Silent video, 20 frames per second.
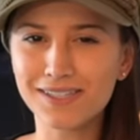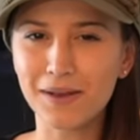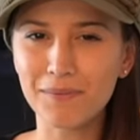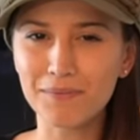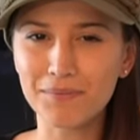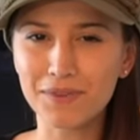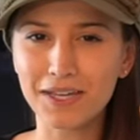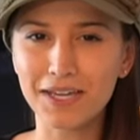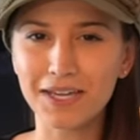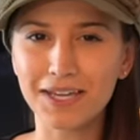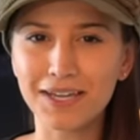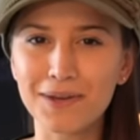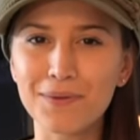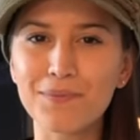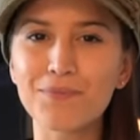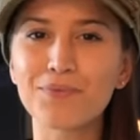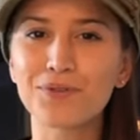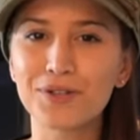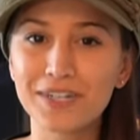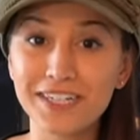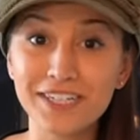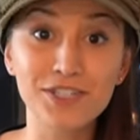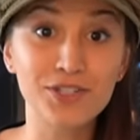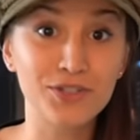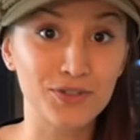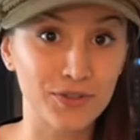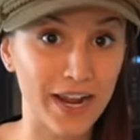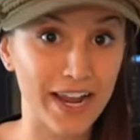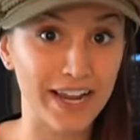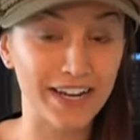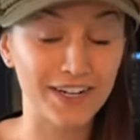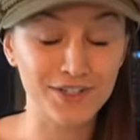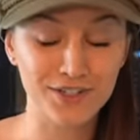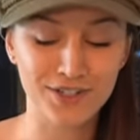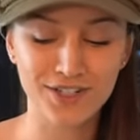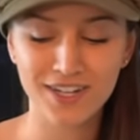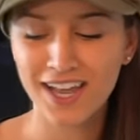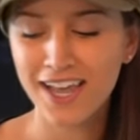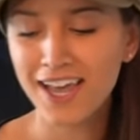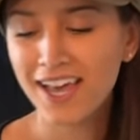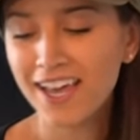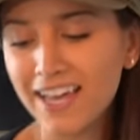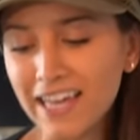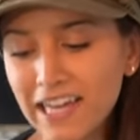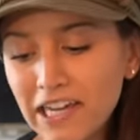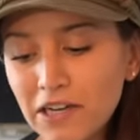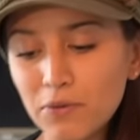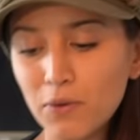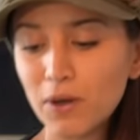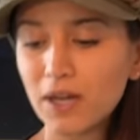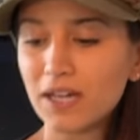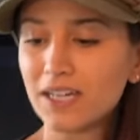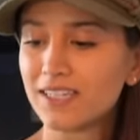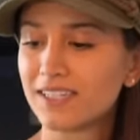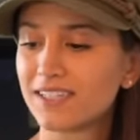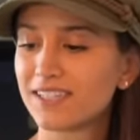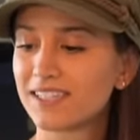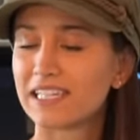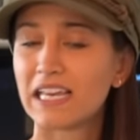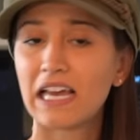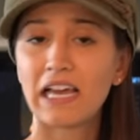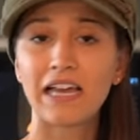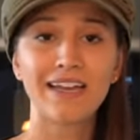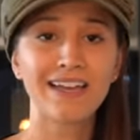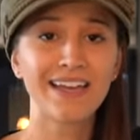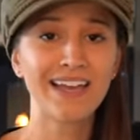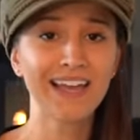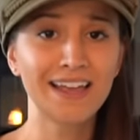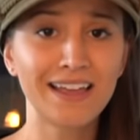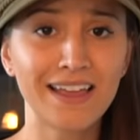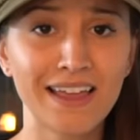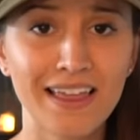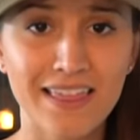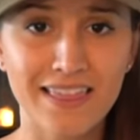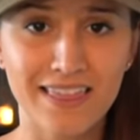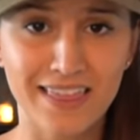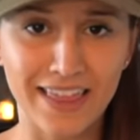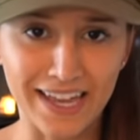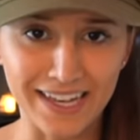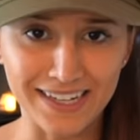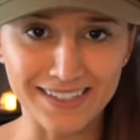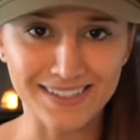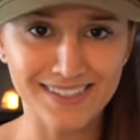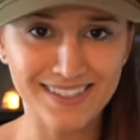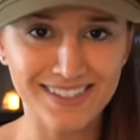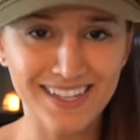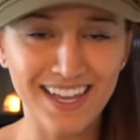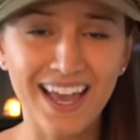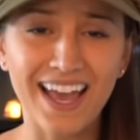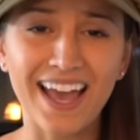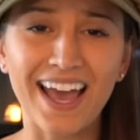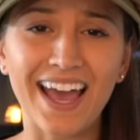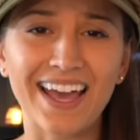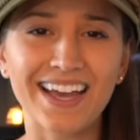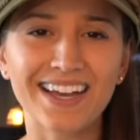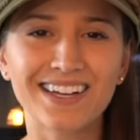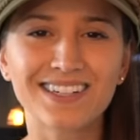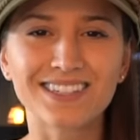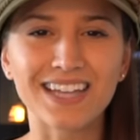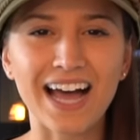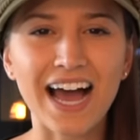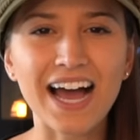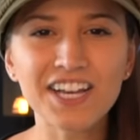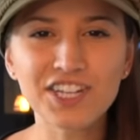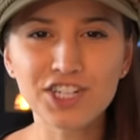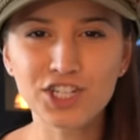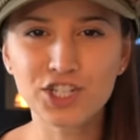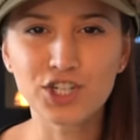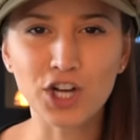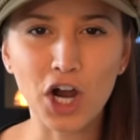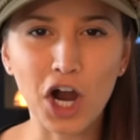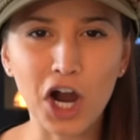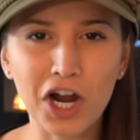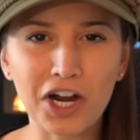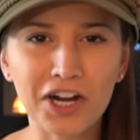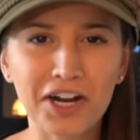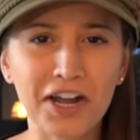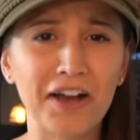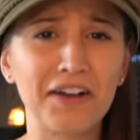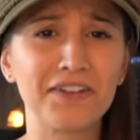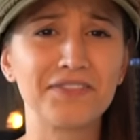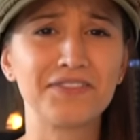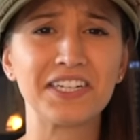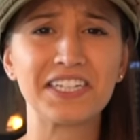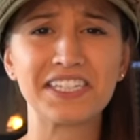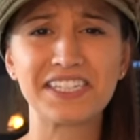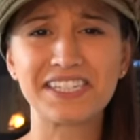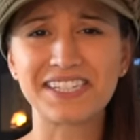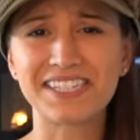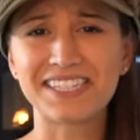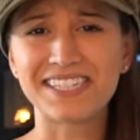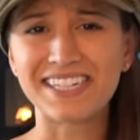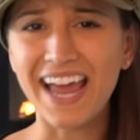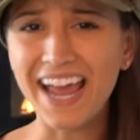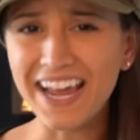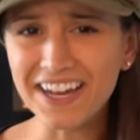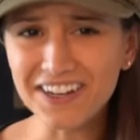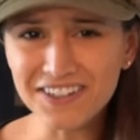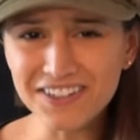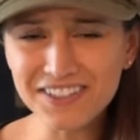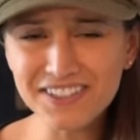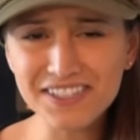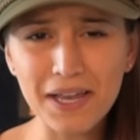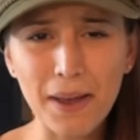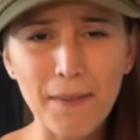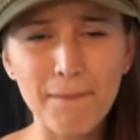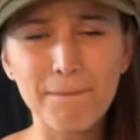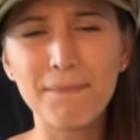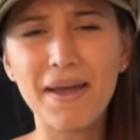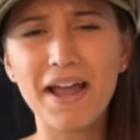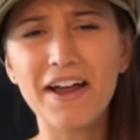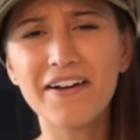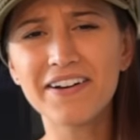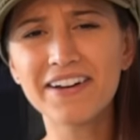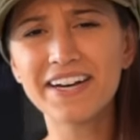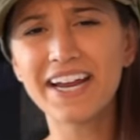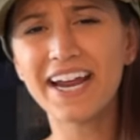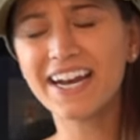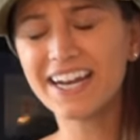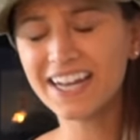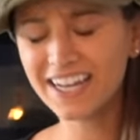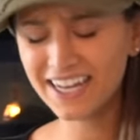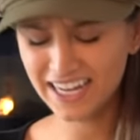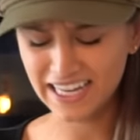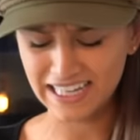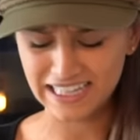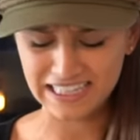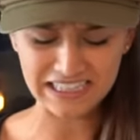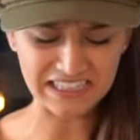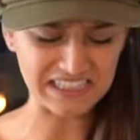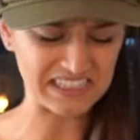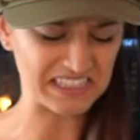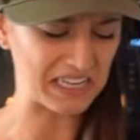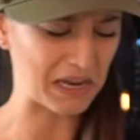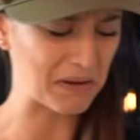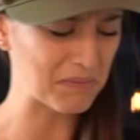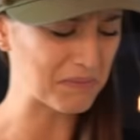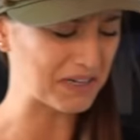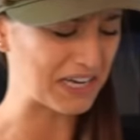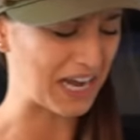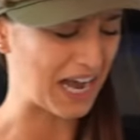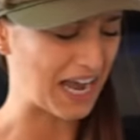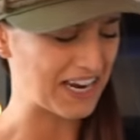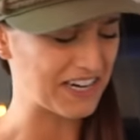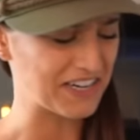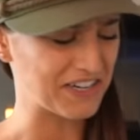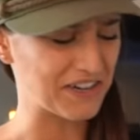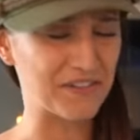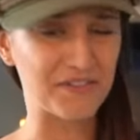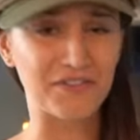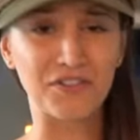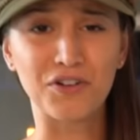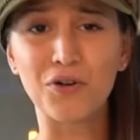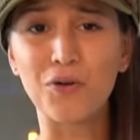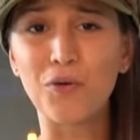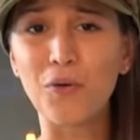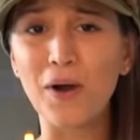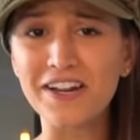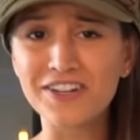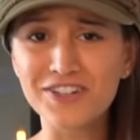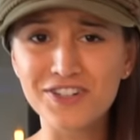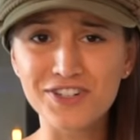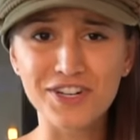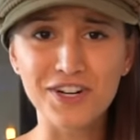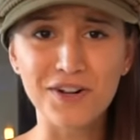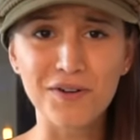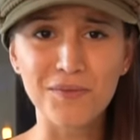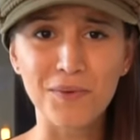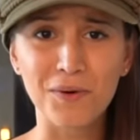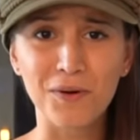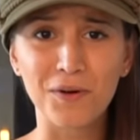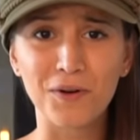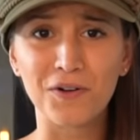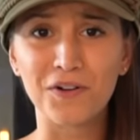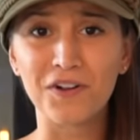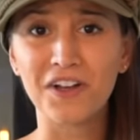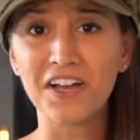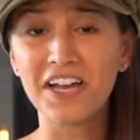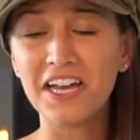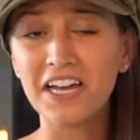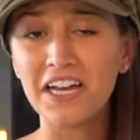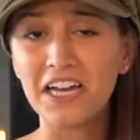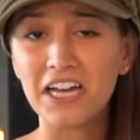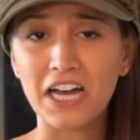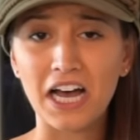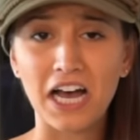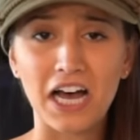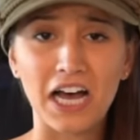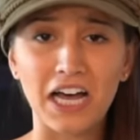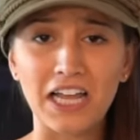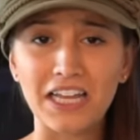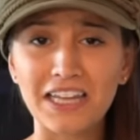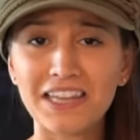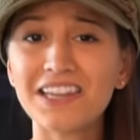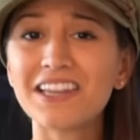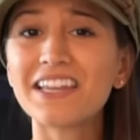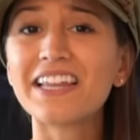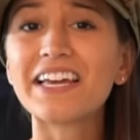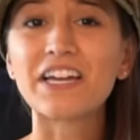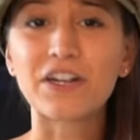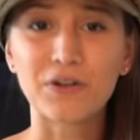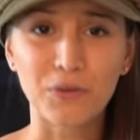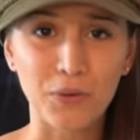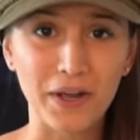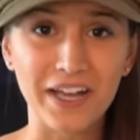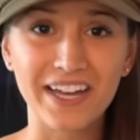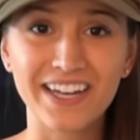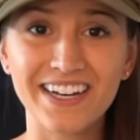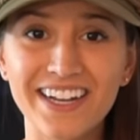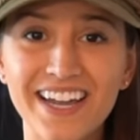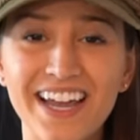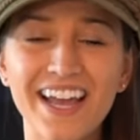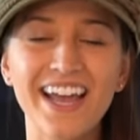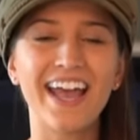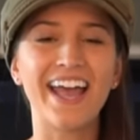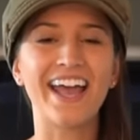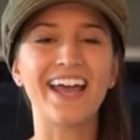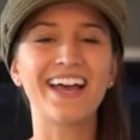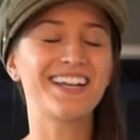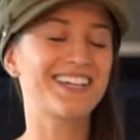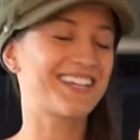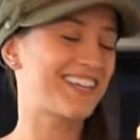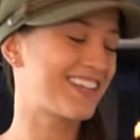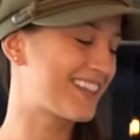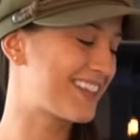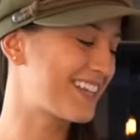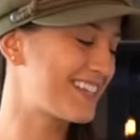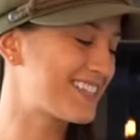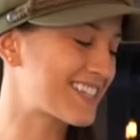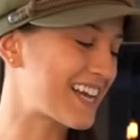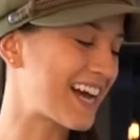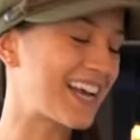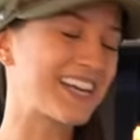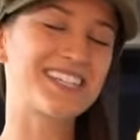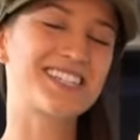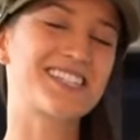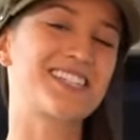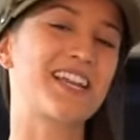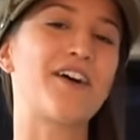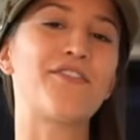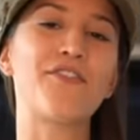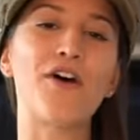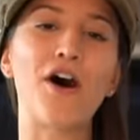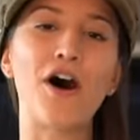something pretty strange. It was this, a glass jar of snails marinating in some kind of questionable uh, liquid. And this kind of stuff